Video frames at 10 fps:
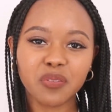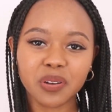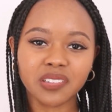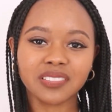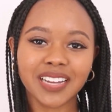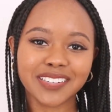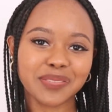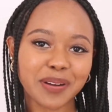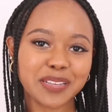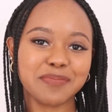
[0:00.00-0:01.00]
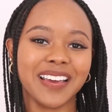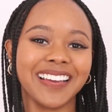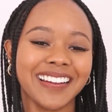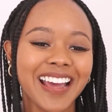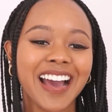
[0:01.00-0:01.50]
Well, not a surprise, but
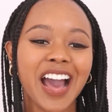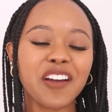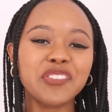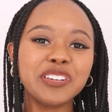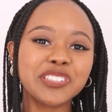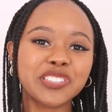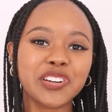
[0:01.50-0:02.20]
I wanted to show